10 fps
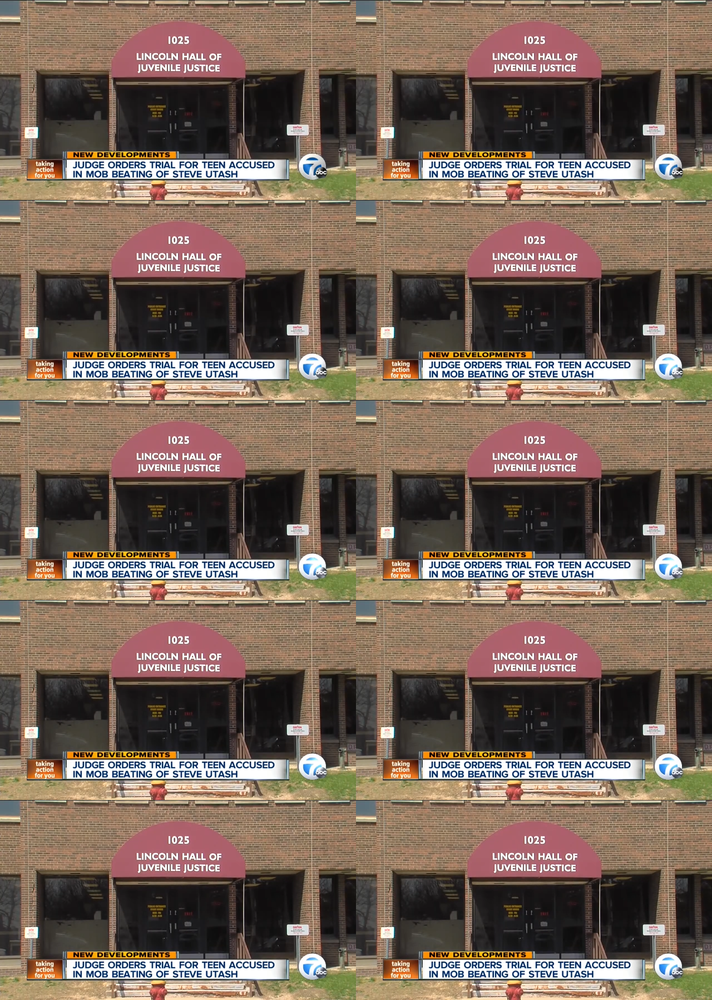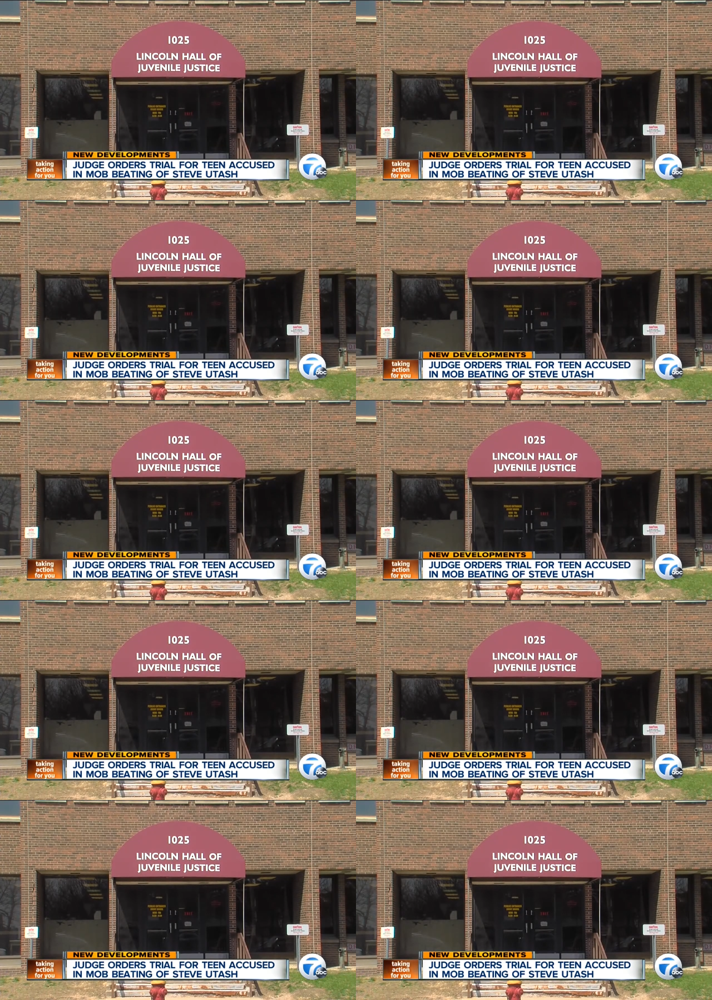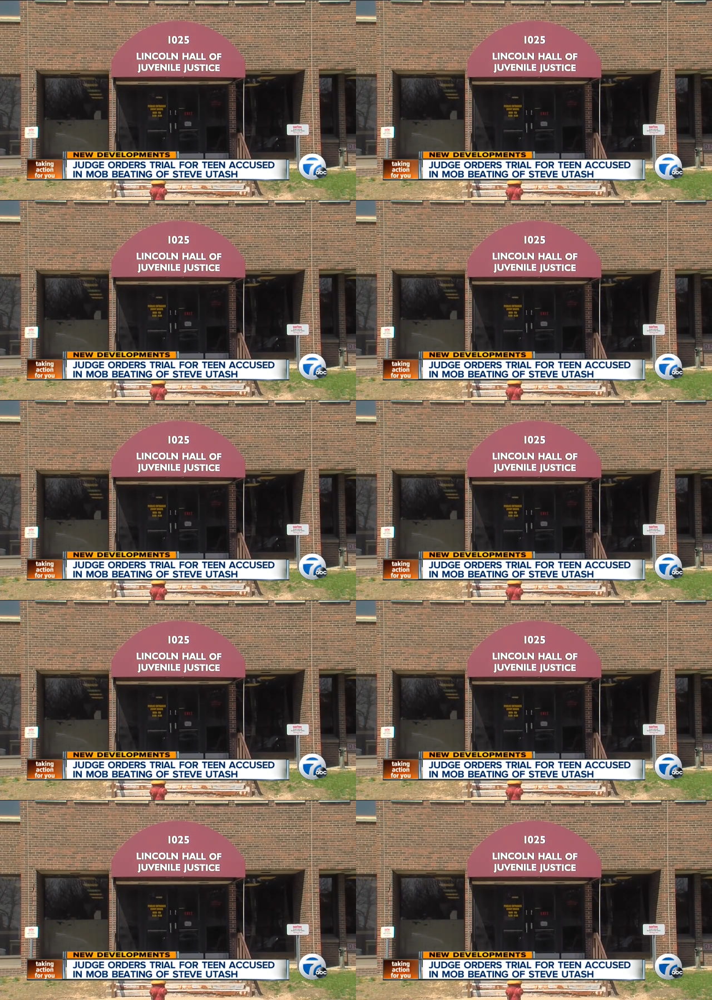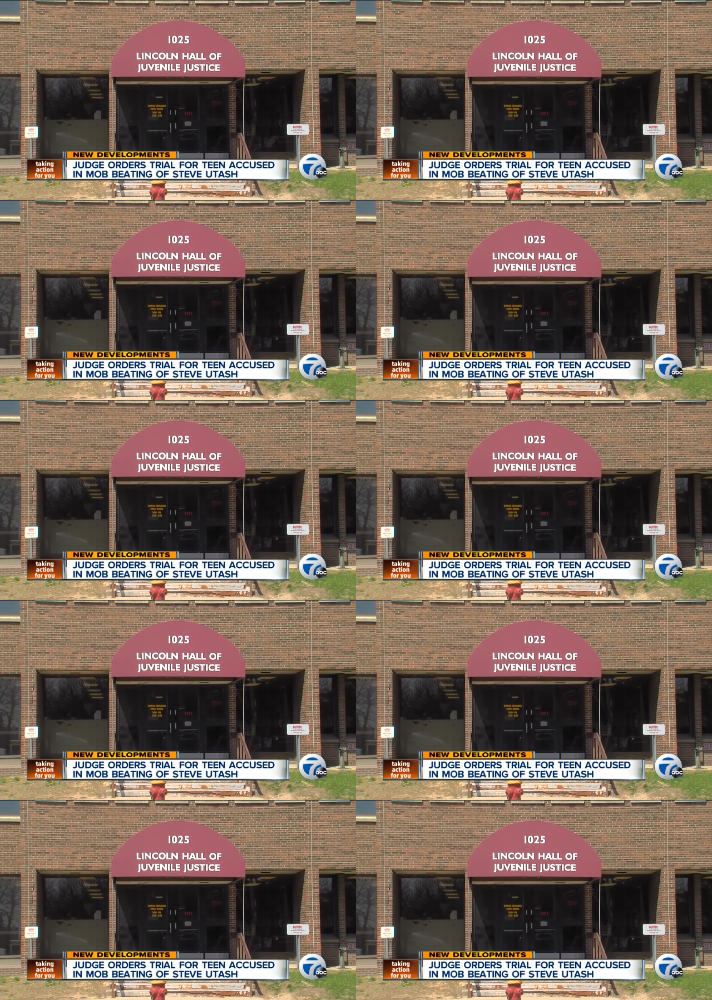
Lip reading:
[unreadable: no face in view]